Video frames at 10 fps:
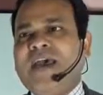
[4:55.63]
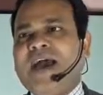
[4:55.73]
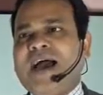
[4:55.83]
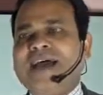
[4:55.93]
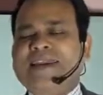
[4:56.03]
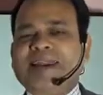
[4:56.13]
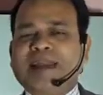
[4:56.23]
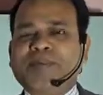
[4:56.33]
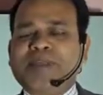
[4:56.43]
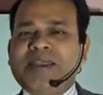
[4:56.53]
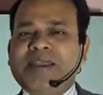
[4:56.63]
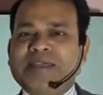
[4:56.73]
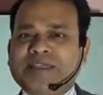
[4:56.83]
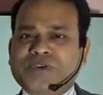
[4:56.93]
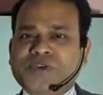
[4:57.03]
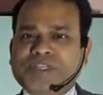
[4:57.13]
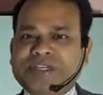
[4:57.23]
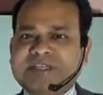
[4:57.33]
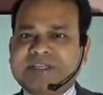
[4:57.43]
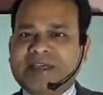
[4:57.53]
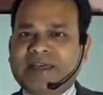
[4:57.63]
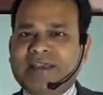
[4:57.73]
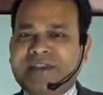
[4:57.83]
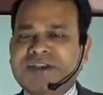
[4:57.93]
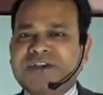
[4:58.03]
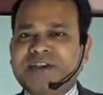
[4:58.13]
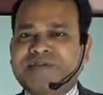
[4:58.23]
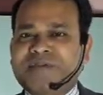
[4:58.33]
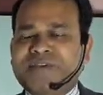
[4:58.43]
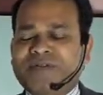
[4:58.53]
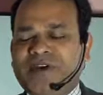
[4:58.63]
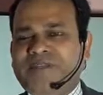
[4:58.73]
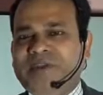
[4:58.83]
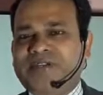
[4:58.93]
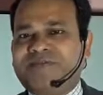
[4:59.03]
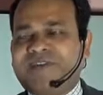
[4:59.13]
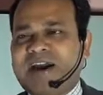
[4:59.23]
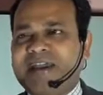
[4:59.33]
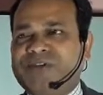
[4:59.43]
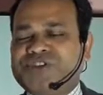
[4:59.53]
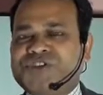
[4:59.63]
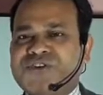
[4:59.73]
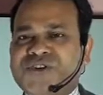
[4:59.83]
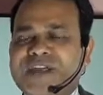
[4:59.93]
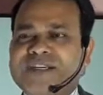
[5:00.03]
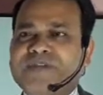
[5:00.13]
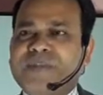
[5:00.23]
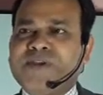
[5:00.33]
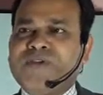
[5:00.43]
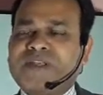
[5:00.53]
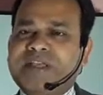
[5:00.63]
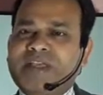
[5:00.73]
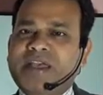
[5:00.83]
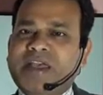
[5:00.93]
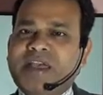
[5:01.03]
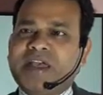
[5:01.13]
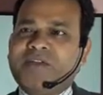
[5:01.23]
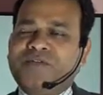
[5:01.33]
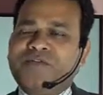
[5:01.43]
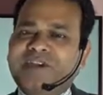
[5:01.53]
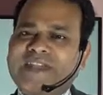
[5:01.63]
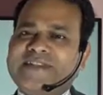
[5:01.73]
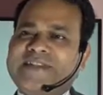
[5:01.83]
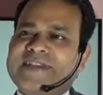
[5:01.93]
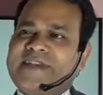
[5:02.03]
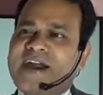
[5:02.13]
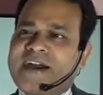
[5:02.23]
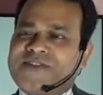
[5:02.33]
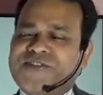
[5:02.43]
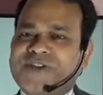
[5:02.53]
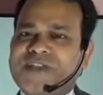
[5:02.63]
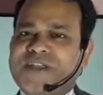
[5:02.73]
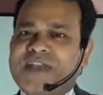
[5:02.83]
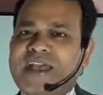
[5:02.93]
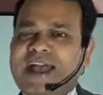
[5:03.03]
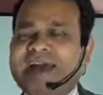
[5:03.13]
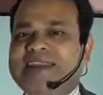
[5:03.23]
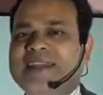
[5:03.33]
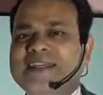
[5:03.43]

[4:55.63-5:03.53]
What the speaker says: and capillaries, which is a net type of thing, very very fine, which connects between the veins and artery and